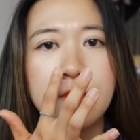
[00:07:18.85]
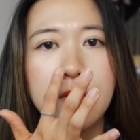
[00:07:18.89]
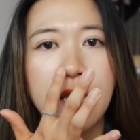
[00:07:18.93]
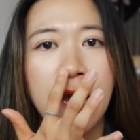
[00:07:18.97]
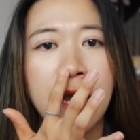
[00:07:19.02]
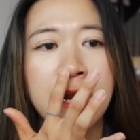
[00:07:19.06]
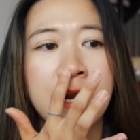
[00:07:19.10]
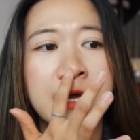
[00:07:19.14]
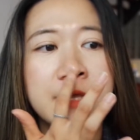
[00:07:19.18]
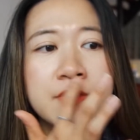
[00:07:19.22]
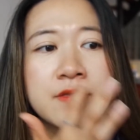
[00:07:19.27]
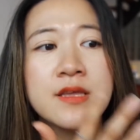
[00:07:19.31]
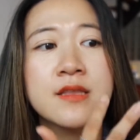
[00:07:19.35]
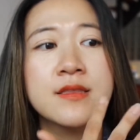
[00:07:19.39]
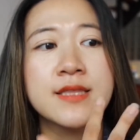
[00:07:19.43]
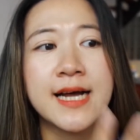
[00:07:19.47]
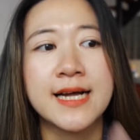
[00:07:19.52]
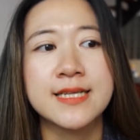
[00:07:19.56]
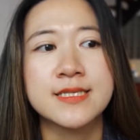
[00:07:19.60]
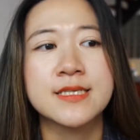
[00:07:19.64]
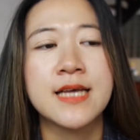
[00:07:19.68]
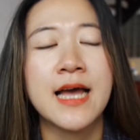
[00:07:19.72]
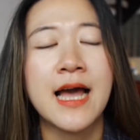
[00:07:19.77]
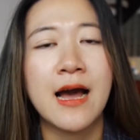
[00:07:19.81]
And I think
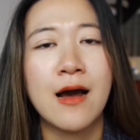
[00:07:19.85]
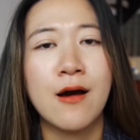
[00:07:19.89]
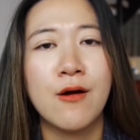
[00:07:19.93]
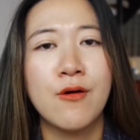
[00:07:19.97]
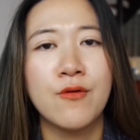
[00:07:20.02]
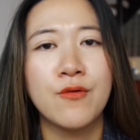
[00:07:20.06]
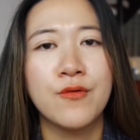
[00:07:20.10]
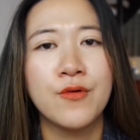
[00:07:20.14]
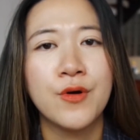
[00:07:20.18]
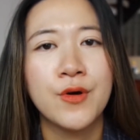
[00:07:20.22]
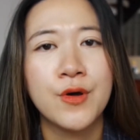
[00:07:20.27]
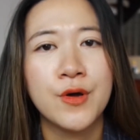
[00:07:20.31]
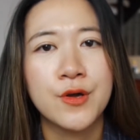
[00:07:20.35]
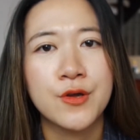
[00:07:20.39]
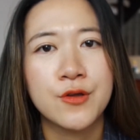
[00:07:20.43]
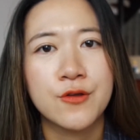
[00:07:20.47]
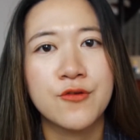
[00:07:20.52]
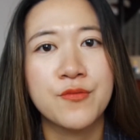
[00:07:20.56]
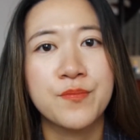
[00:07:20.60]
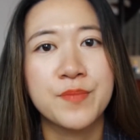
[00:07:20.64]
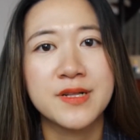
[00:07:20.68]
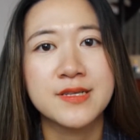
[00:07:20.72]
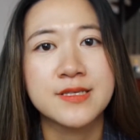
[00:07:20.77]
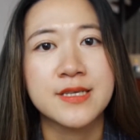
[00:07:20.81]
that's how
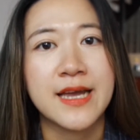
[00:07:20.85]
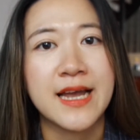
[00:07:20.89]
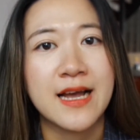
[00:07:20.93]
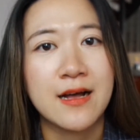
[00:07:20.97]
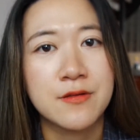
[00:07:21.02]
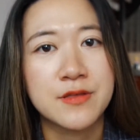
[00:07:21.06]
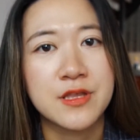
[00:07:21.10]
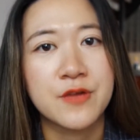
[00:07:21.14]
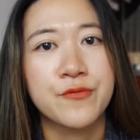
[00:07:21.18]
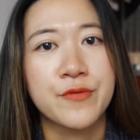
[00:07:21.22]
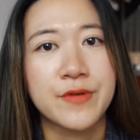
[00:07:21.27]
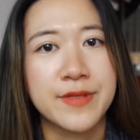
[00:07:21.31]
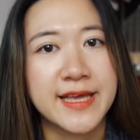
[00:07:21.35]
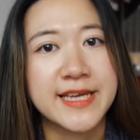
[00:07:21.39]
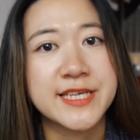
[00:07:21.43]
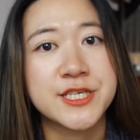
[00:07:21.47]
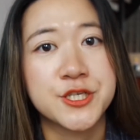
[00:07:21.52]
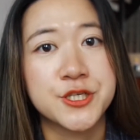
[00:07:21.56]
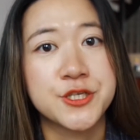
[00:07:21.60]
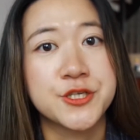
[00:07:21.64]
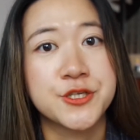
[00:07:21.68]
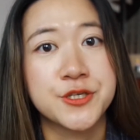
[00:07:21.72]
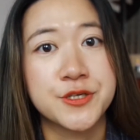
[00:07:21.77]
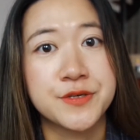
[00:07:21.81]
you build a healthy
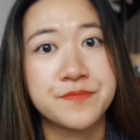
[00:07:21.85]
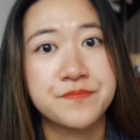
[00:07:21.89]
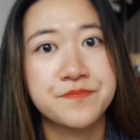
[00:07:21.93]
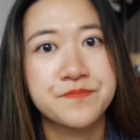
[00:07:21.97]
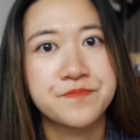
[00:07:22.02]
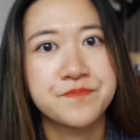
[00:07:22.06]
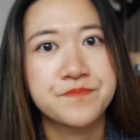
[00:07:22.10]
relationship